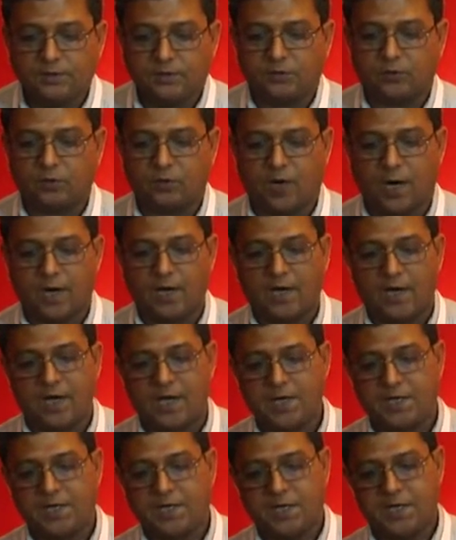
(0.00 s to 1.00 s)
So
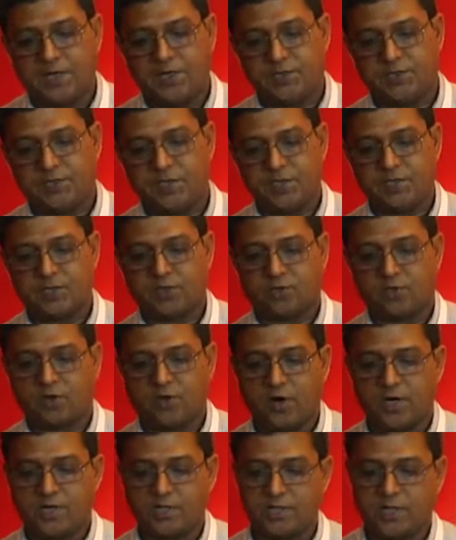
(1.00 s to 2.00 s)
unlike NSAIDs,
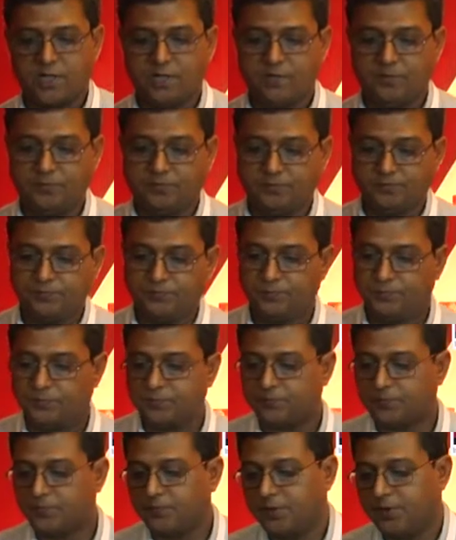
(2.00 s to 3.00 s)
steroids and
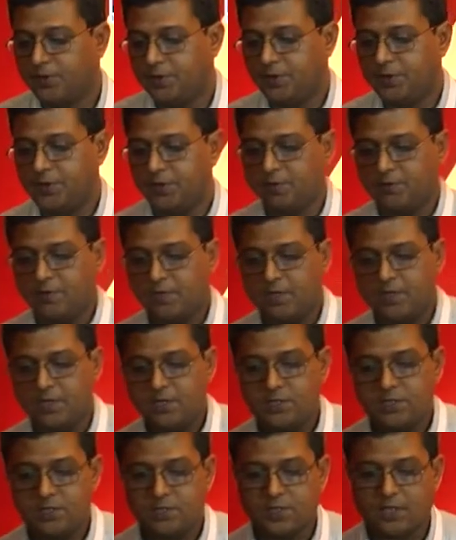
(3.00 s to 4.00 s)

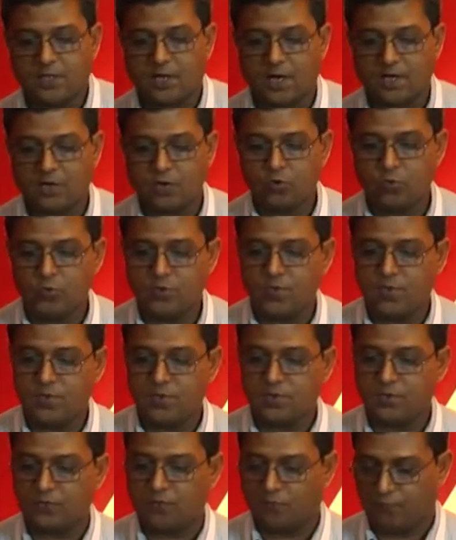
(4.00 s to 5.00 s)
DMRDs, the curcumin
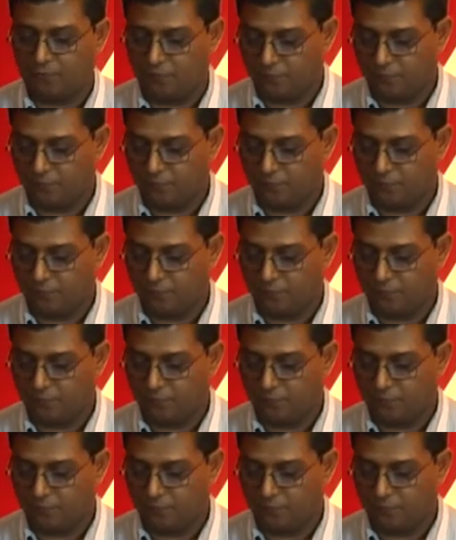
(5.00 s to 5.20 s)
is